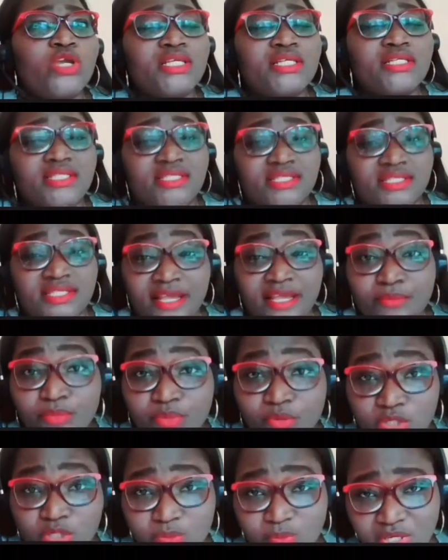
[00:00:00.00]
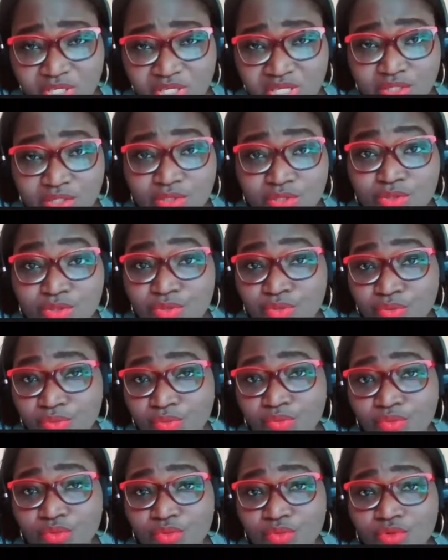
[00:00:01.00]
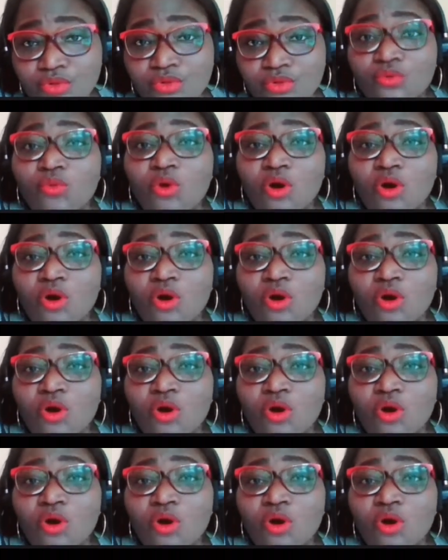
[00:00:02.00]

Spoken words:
We signpost patients to